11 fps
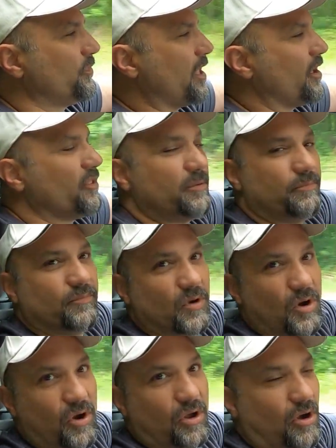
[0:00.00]
now that
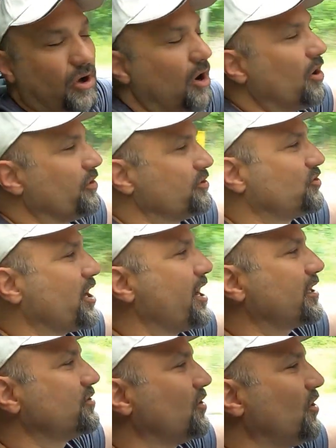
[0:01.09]
all the
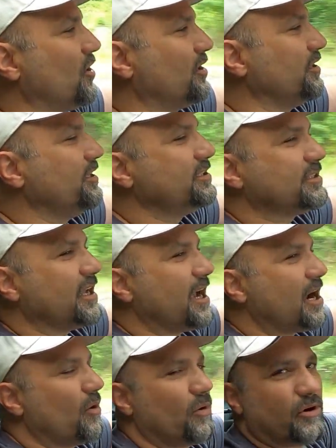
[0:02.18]
tracks are at least an
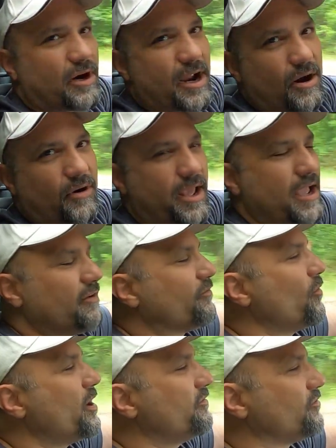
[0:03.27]
hour and a half
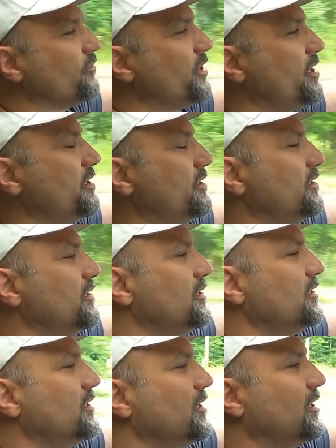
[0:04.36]
away from me,
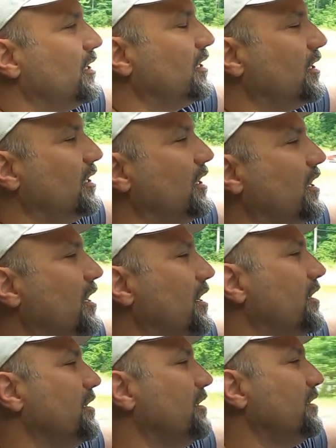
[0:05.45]

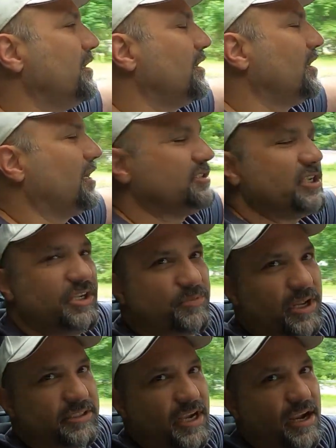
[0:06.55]
I change
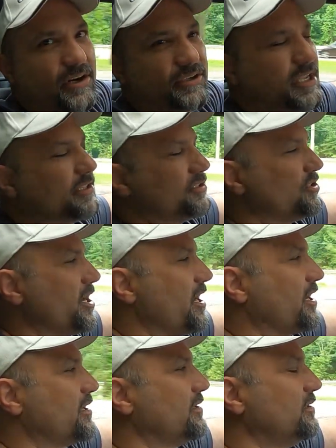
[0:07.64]
my tires at the
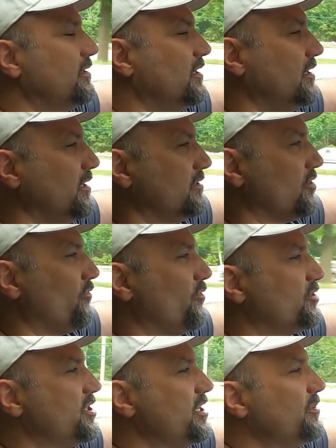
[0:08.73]
track. So if
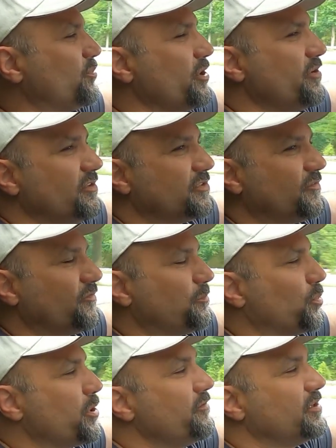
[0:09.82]
you've seen previous
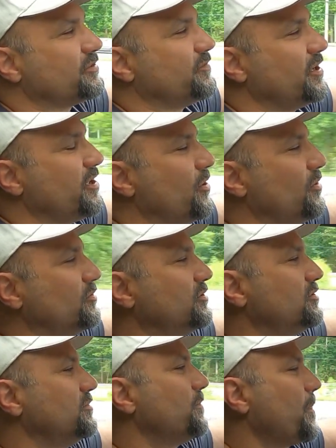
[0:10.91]
videos,
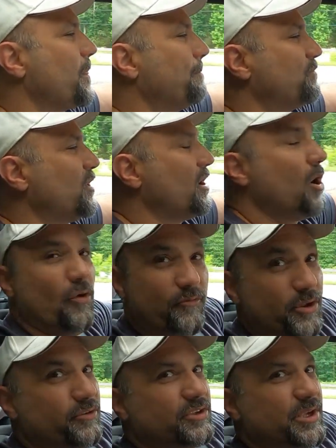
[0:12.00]

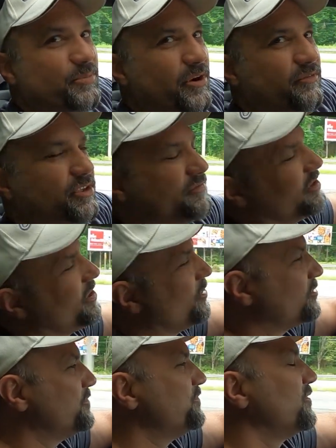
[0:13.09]
hopefully you've seen previous videos,